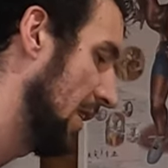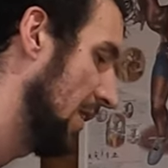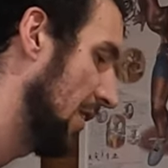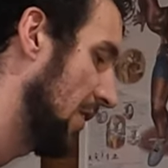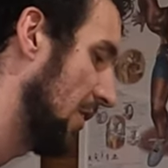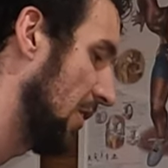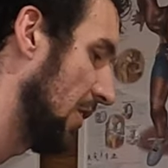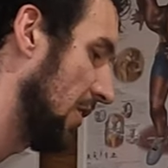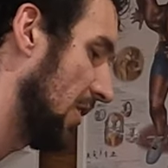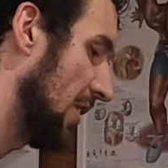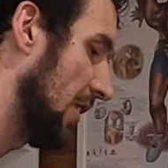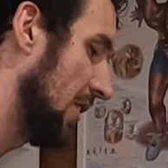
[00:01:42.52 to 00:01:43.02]
It's
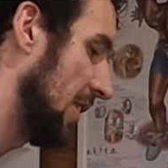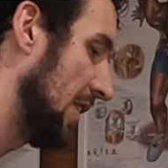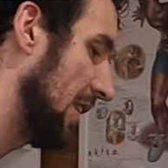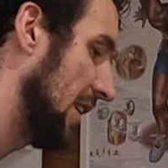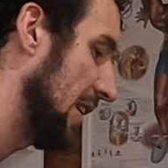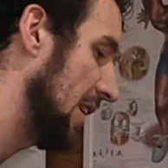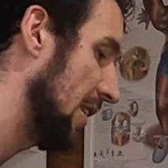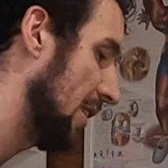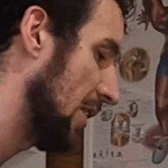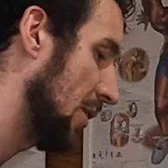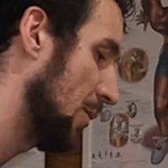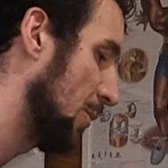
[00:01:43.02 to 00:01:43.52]
just to
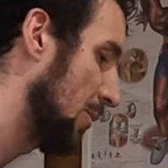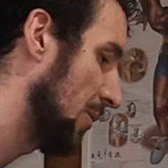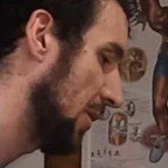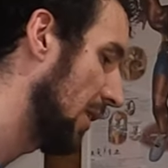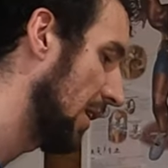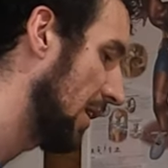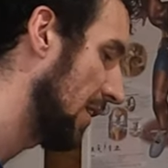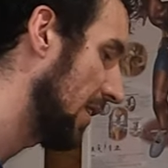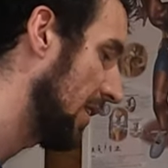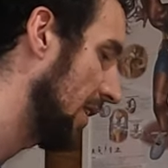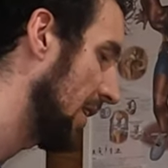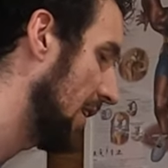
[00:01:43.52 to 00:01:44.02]

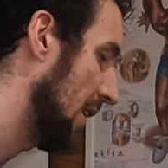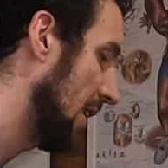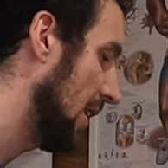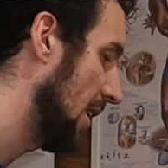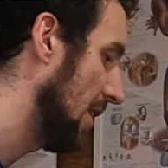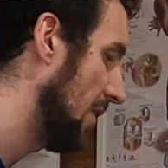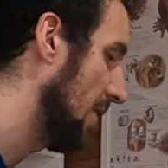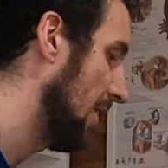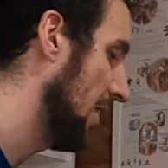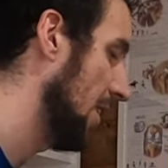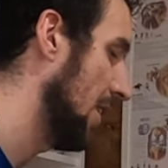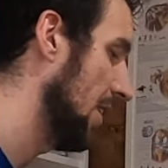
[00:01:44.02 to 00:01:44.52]
decompress the
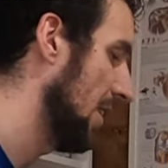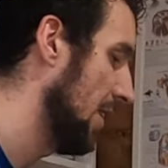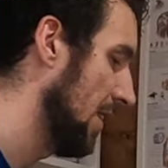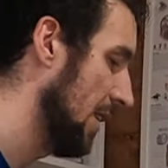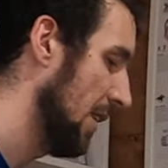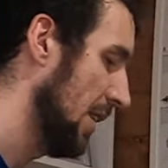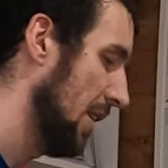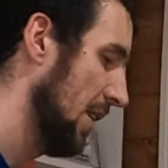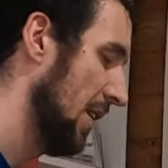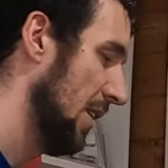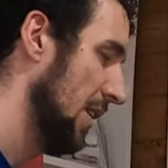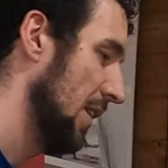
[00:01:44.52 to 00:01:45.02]
area
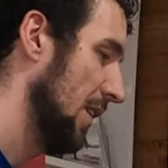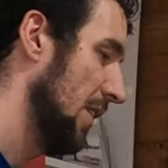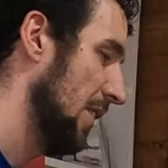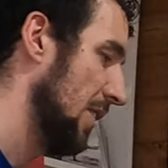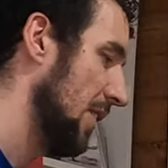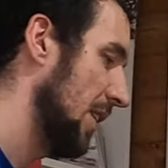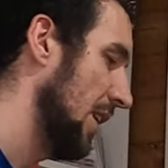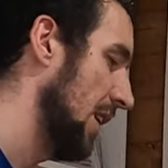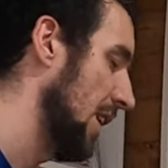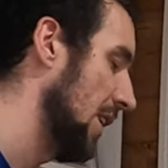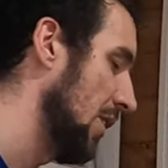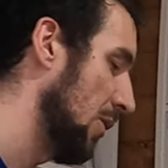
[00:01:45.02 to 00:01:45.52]

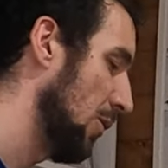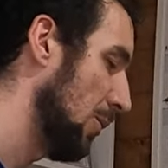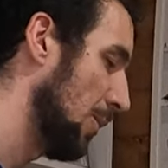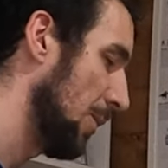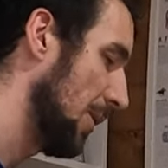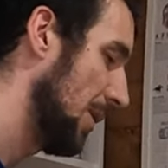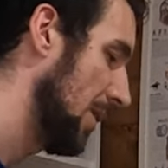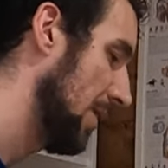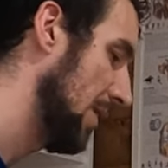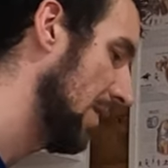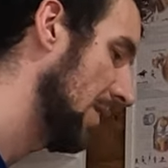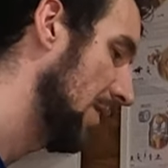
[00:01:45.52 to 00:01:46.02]
to help
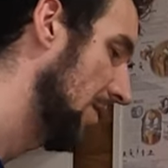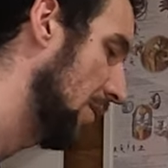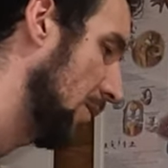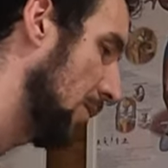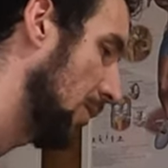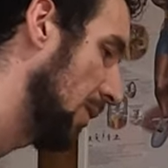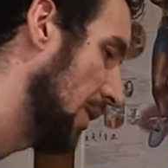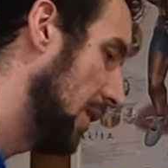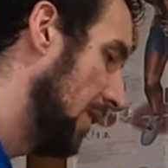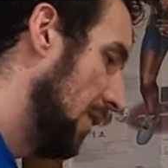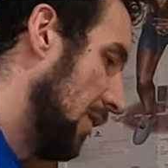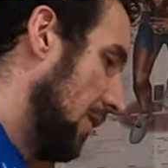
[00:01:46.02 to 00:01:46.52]

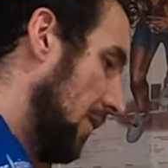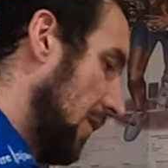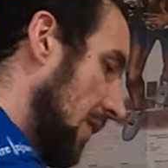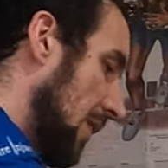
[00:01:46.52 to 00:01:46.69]
with